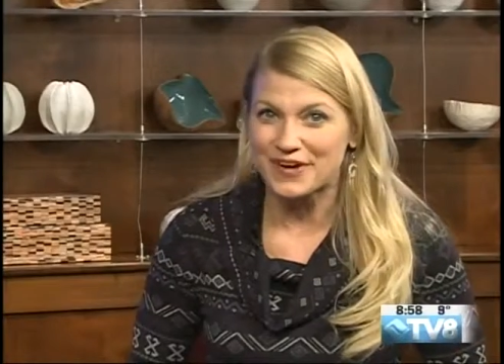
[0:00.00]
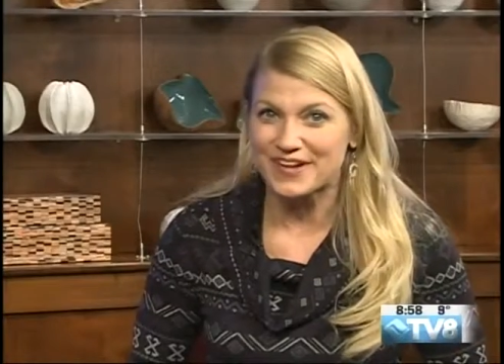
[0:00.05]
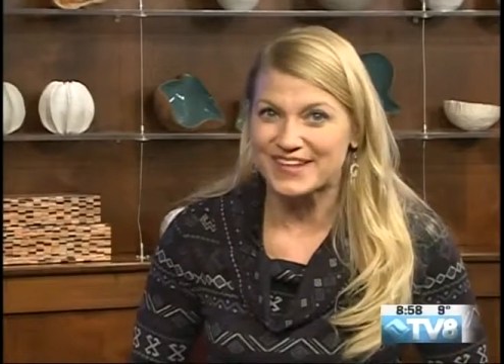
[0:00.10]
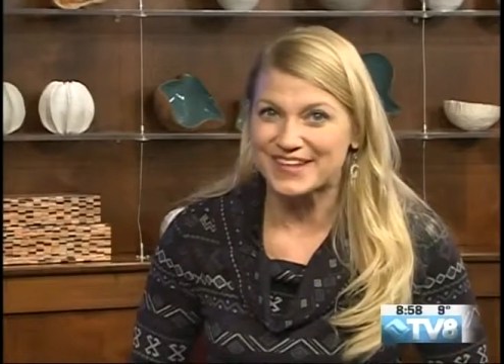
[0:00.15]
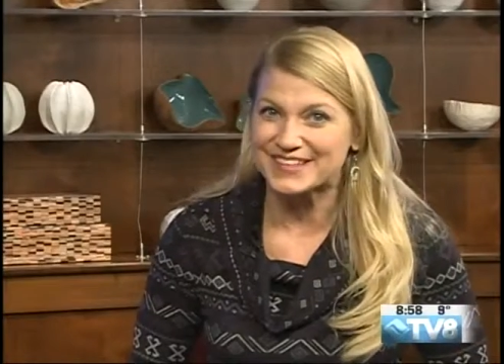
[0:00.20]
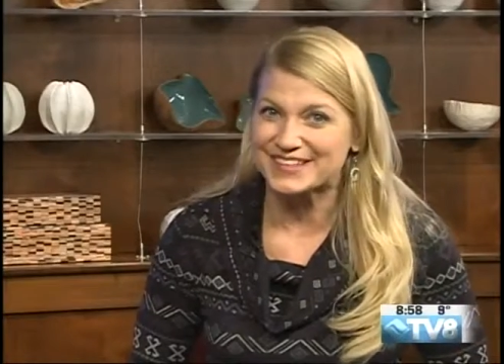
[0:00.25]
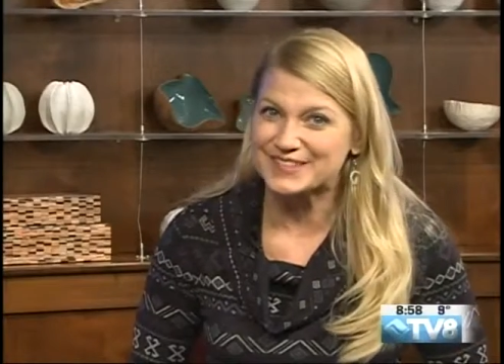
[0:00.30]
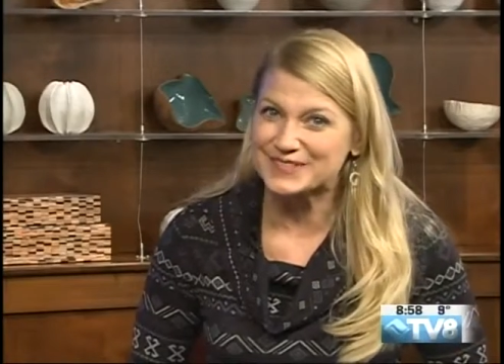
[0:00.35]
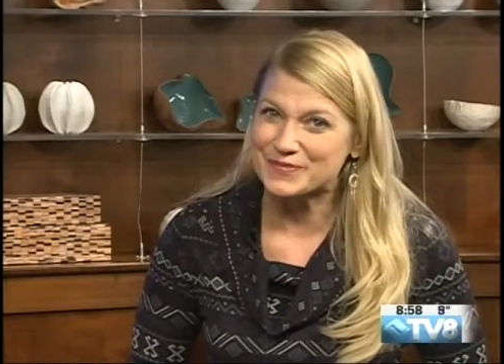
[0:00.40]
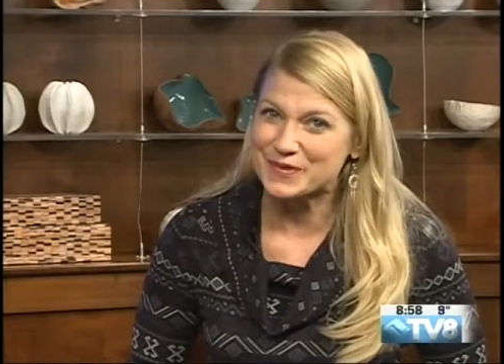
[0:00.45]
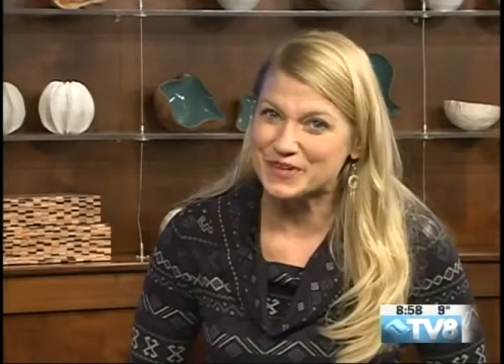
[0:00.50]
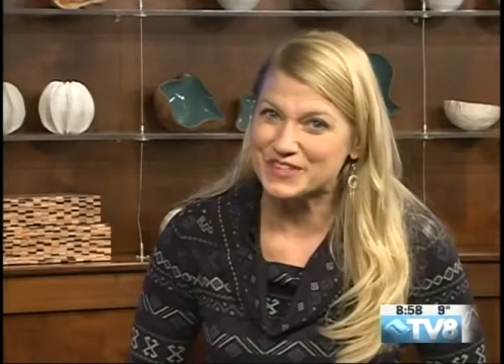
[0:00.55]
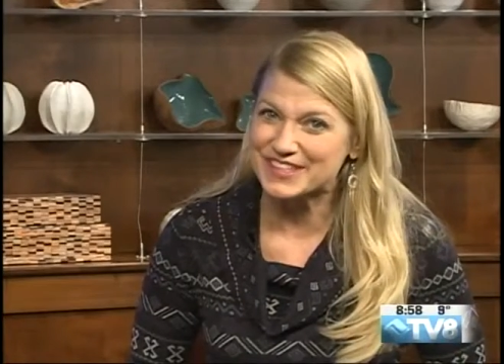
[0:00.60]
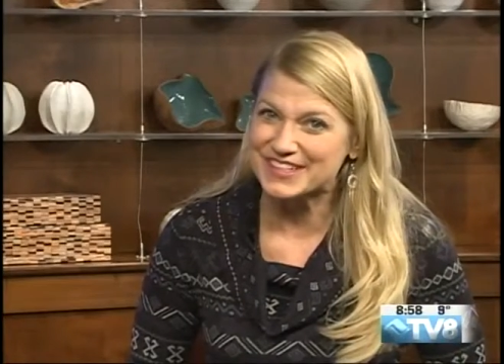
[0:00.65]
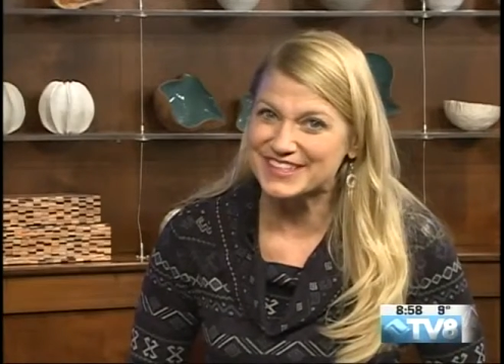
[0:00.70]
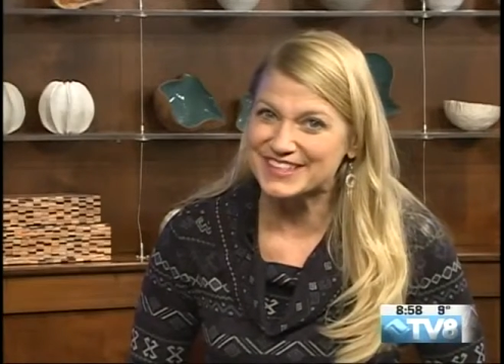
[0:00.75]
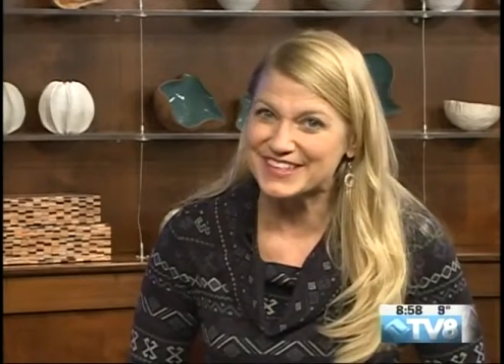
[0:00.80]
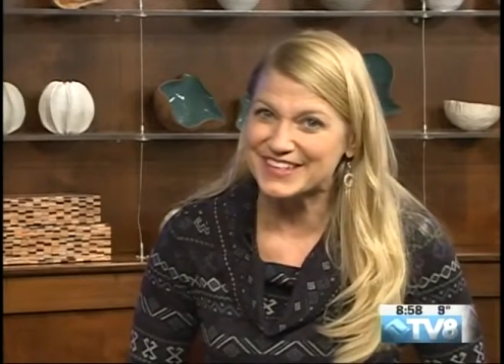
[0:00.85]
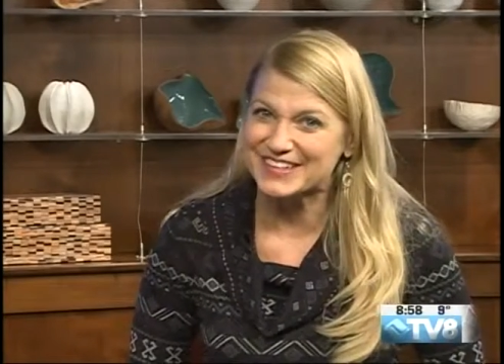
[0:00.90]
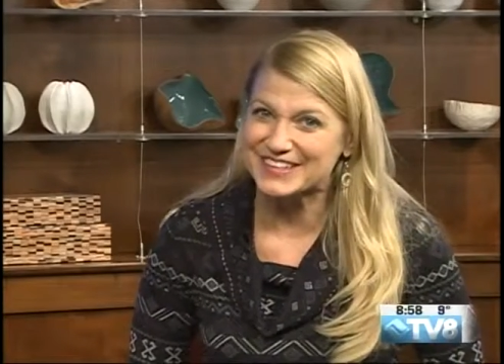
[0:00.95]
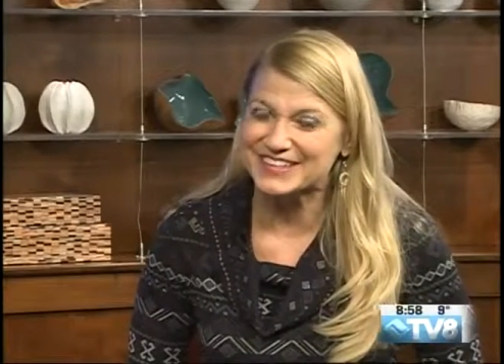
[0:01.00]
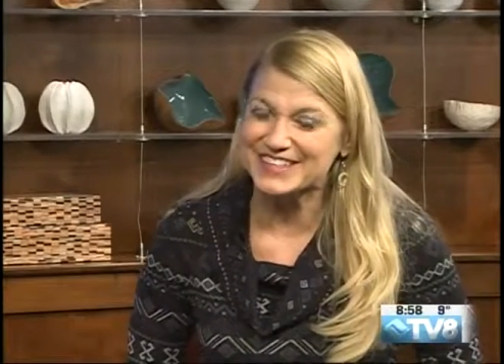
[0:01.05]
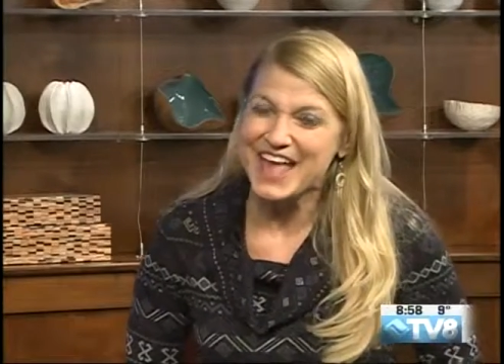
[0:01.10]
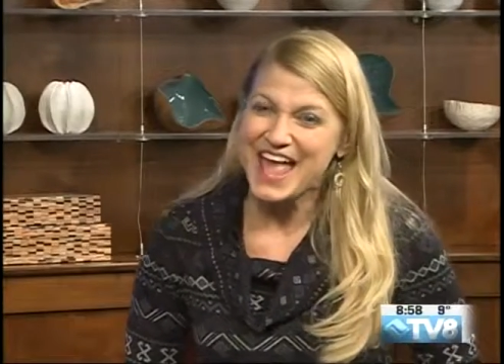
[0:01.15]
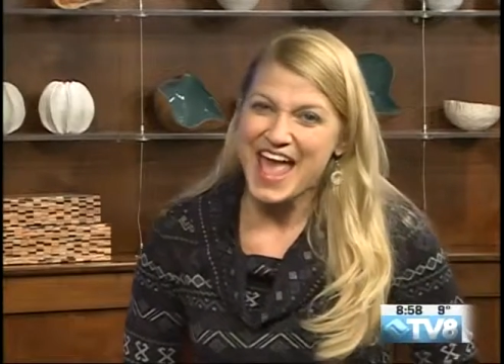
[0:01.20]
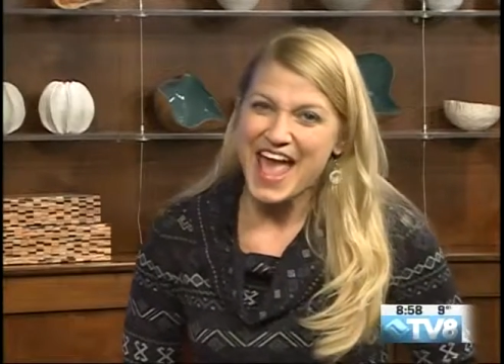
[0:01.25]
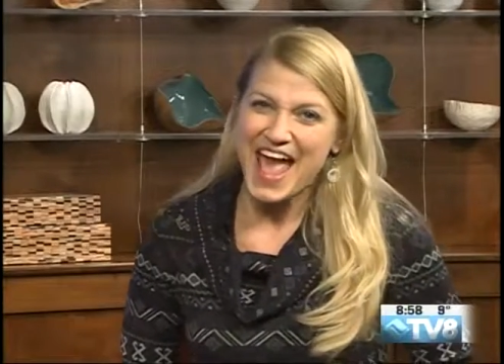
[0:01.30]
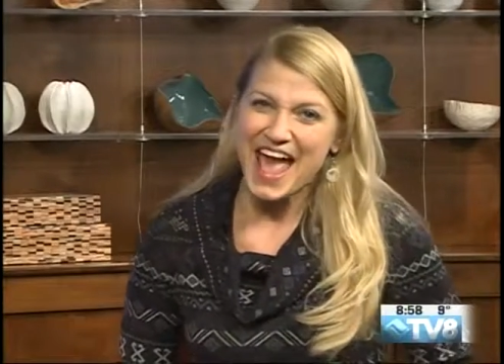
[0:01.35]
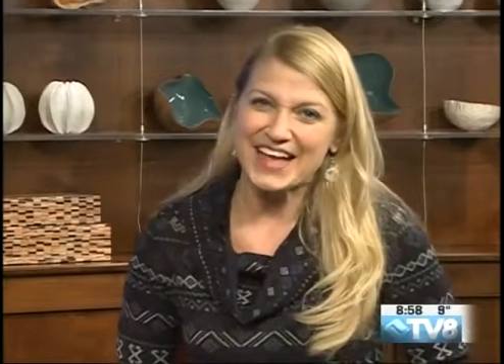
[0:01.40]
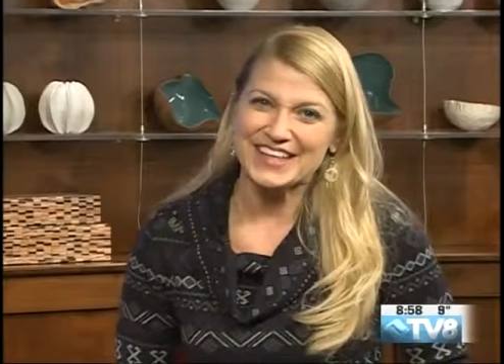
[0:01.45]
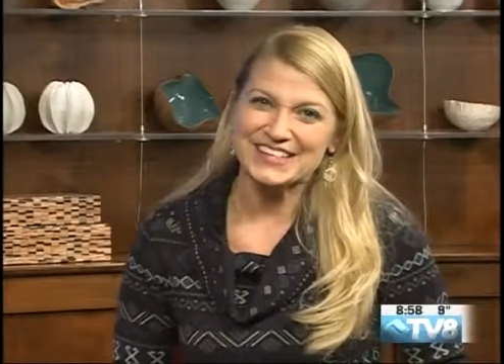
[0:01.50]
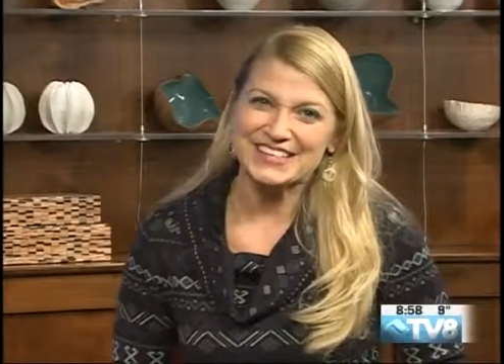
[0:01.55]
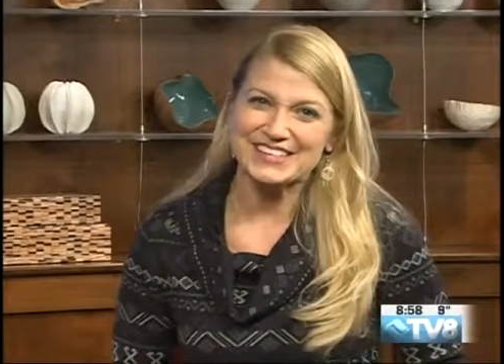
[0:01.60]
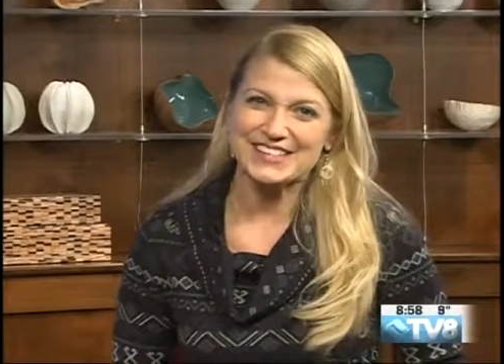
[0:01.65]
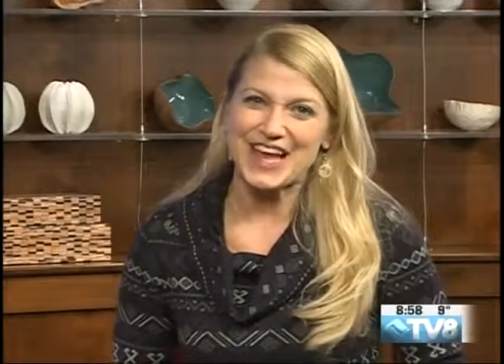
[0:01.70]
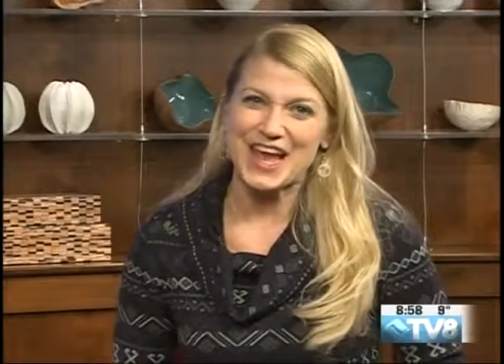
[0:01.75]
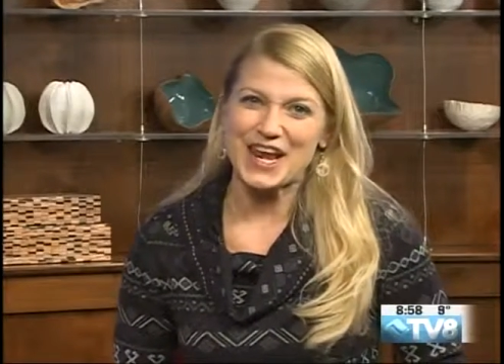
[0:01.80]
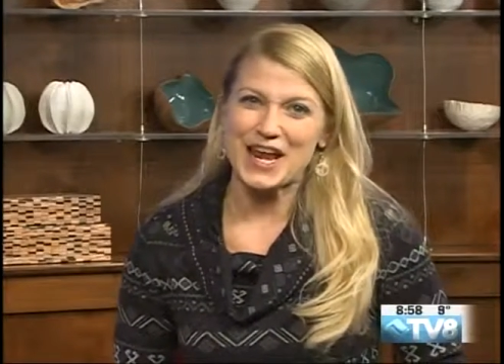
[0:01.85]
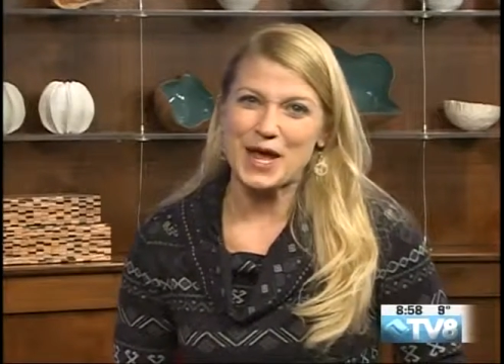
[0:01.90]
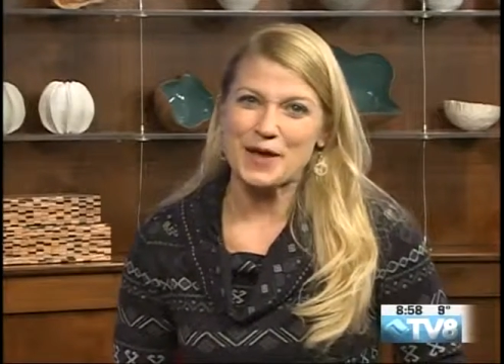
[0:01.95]
get some more details, and
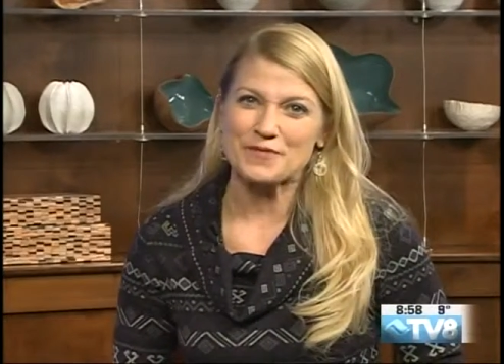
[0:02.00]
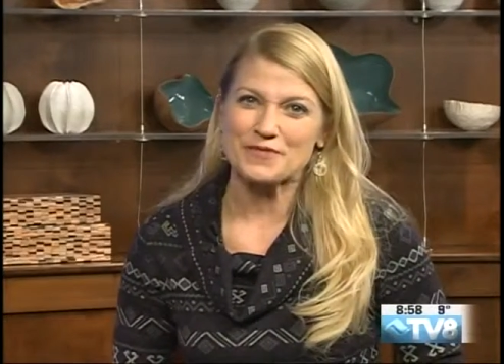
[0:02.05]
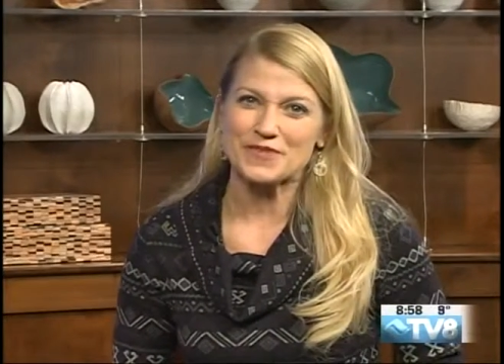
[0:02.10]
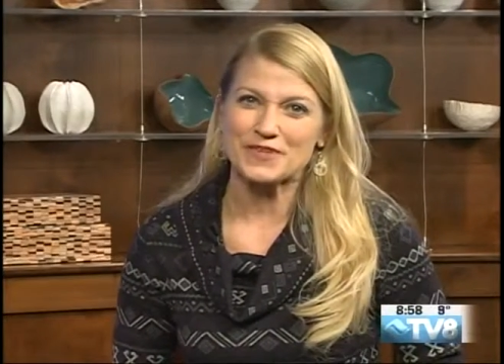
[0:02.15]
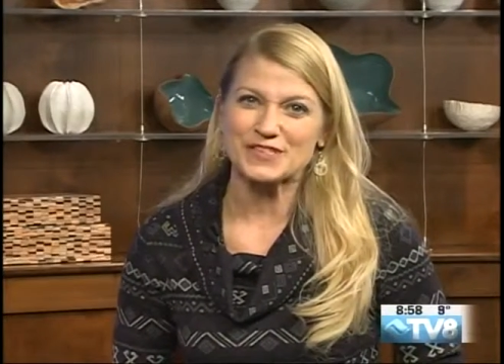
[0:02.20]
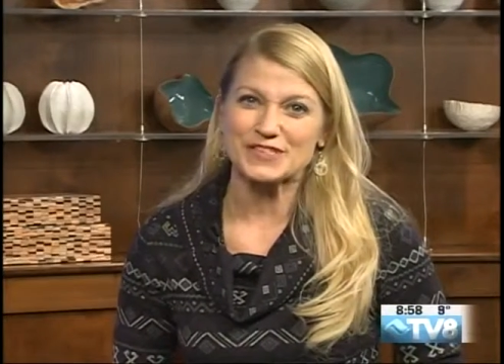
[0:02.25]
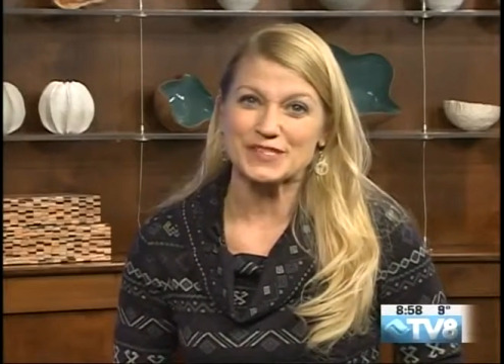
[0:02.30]
sign up for